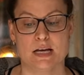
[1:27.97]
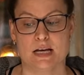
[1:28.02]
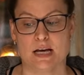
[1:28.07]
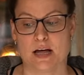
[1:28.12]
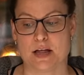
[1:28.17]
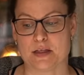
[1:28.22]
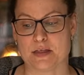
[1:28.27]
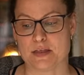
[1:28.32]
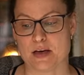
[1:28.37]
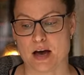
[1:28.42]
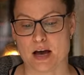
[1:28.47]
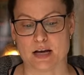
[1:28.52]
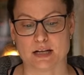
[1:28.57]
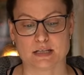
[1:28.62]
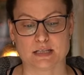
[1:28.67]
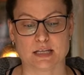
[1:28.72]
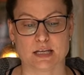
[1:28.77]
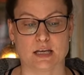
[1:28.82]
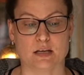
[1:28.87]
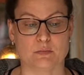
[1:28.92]

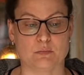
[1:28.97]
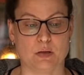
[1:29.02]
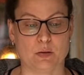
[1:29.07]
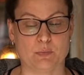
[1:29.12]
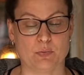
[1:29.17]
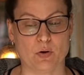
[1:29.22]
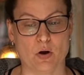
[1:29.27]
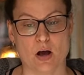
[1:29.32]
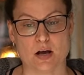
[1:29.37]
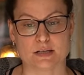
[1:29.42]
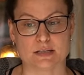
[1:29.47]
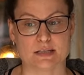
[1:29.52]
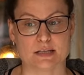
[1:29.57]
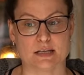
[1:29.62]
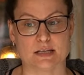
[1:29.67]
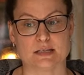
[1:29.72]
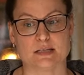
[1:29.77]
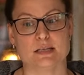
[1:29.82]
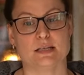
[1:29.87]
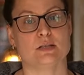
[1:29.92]
that can be
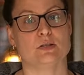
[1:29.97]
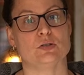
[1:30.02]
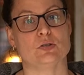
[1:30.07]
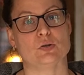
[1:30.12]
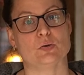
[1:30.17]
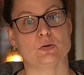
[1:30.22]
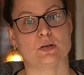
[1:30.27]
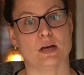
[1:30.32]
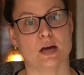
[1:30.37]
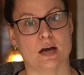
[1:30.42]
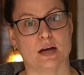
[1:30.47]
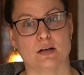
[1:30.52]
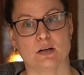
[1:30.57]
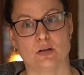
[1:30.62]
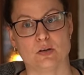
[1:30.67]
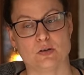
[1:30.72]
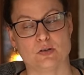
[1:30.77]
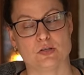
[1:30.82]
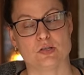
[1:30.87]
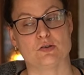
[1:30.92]
processed into canned
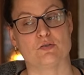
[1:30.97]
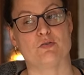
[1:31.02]
goods